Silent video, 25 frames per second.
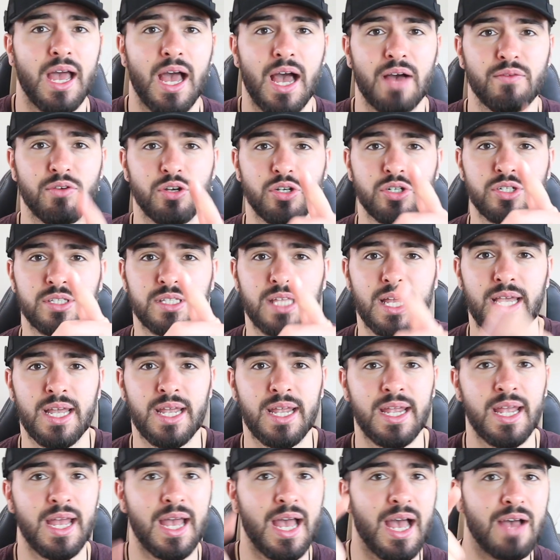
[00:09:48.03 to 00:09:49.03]
have a good
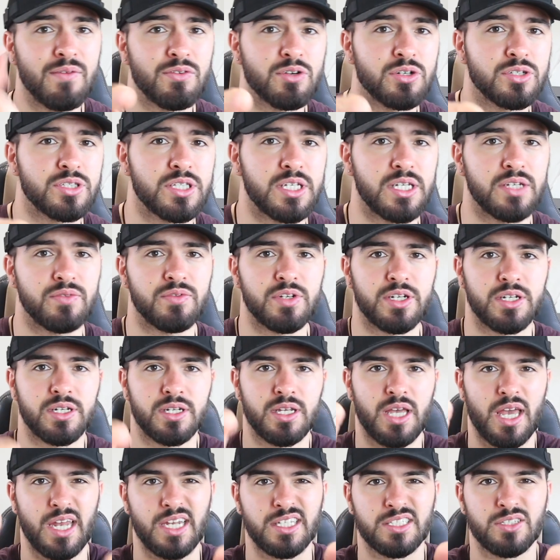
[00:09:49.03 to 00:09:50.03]
day have a good
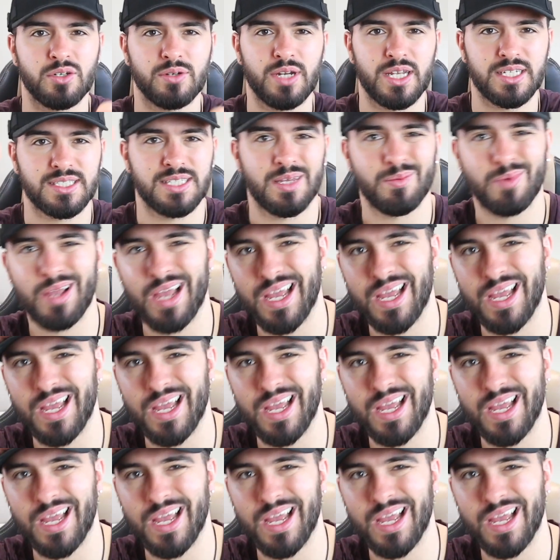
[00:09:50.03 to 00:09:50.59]
evening and until next time